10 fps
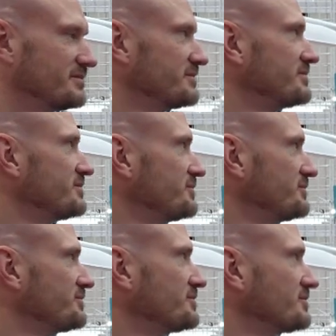
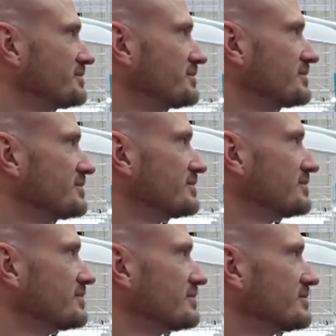
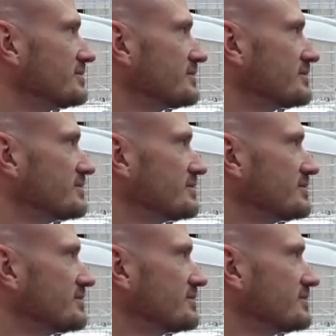
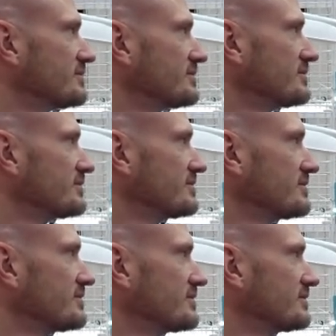
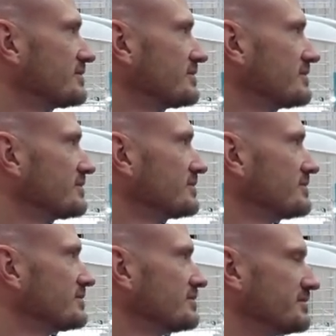
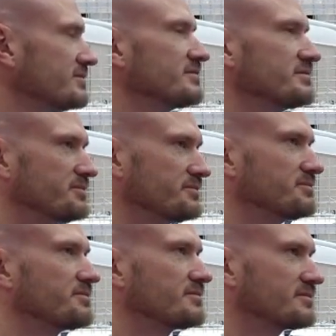
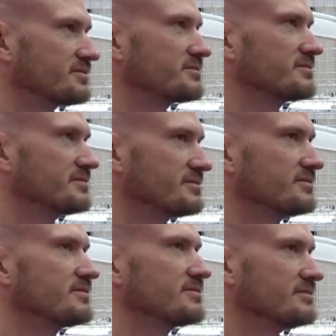
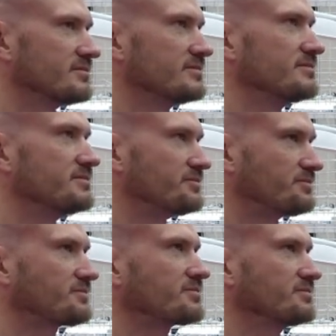
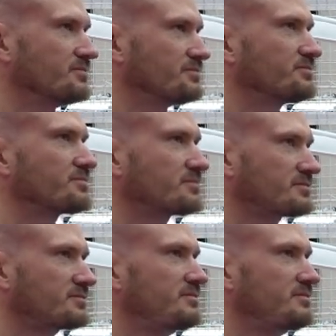(silent)